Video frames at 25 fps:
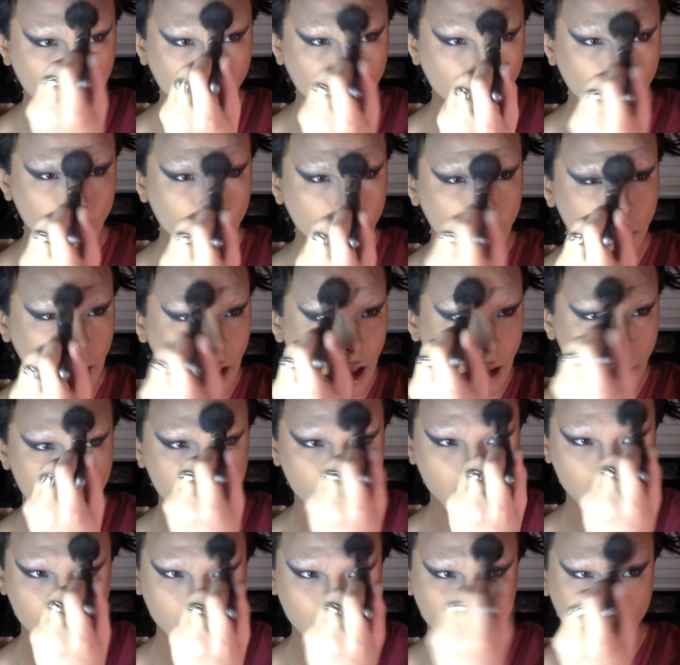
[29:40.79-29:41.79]
over that
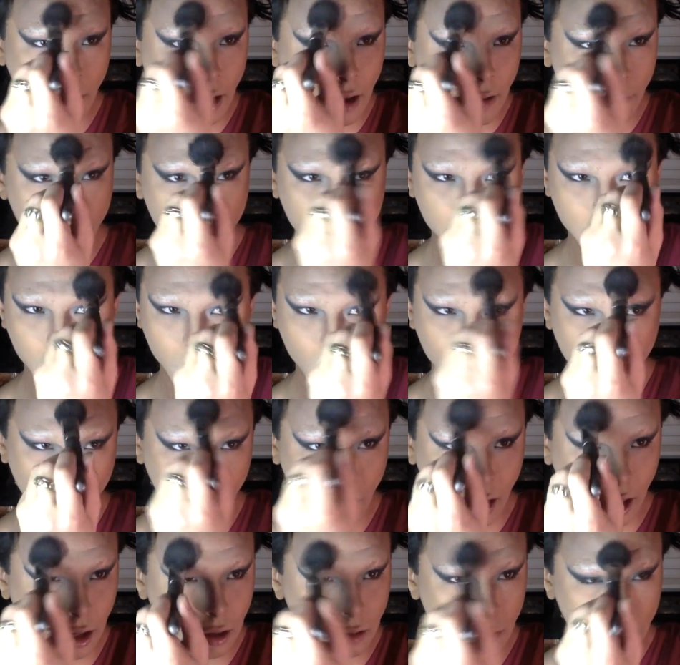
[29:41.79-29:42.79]
middle of that
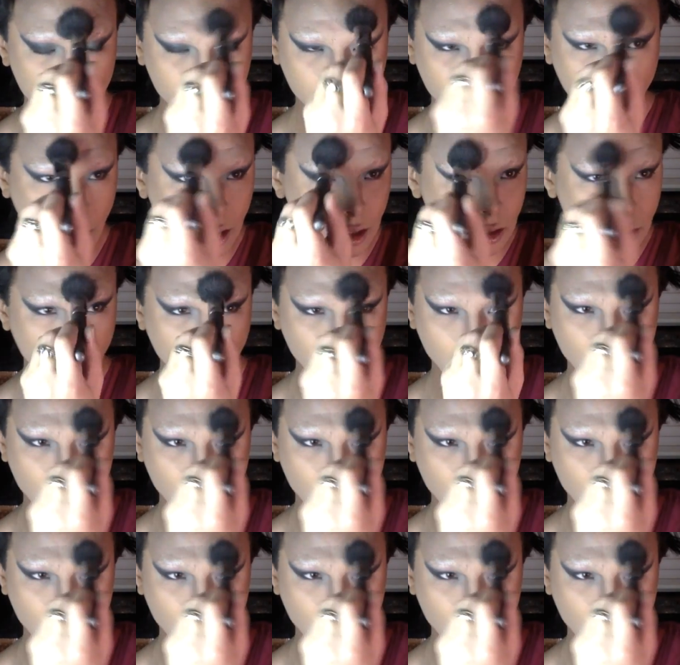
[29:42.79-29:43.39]
forehead, right,